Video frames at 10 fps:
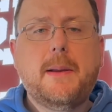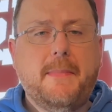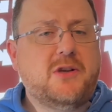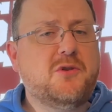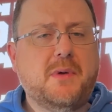
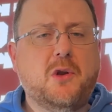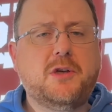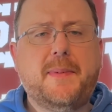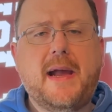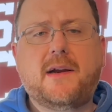Mitchell Miller
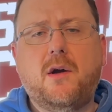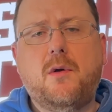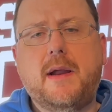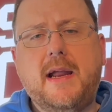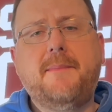
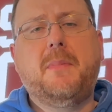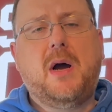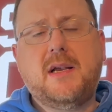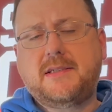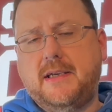tobacco in
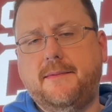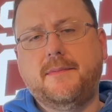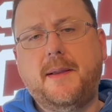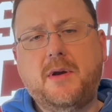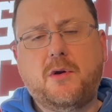
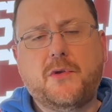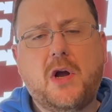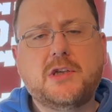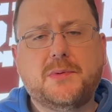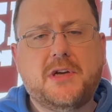Boston. Let me know your
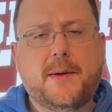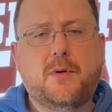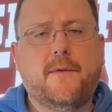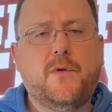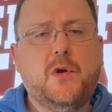thoughts. We'll talk
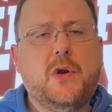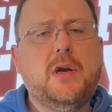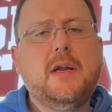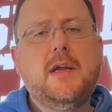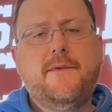about it further.